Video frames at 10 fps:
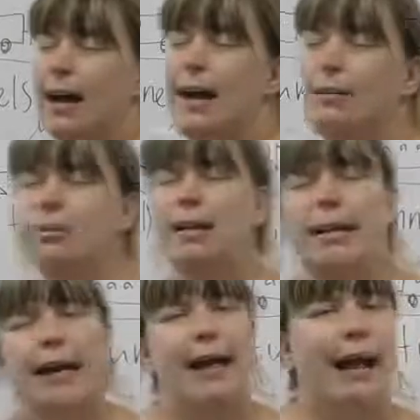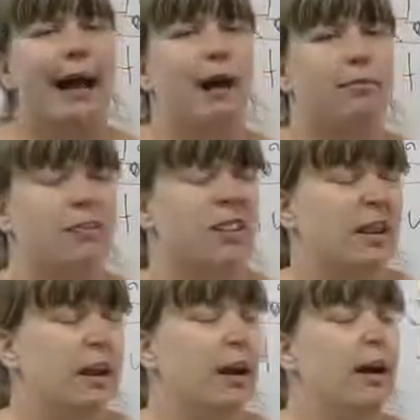I don't think I have.
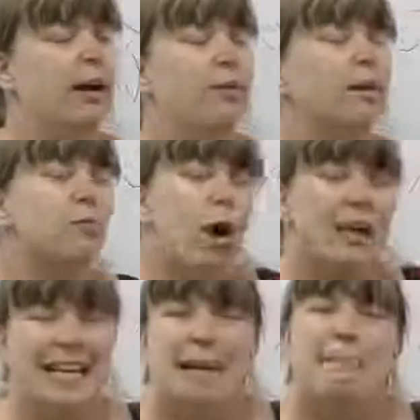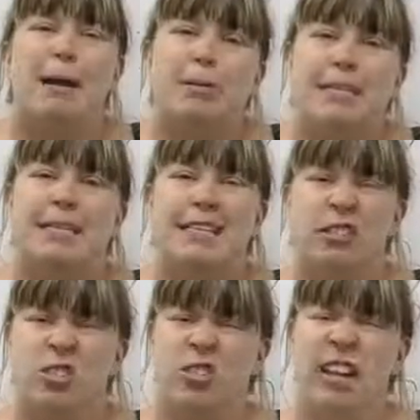The Rocky
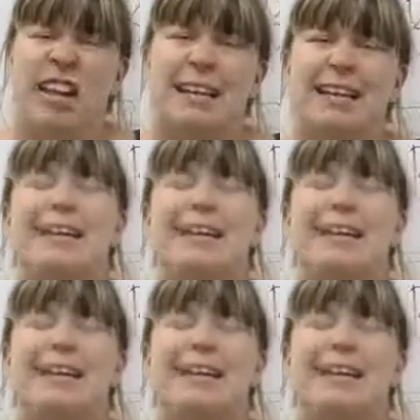Mountaineer train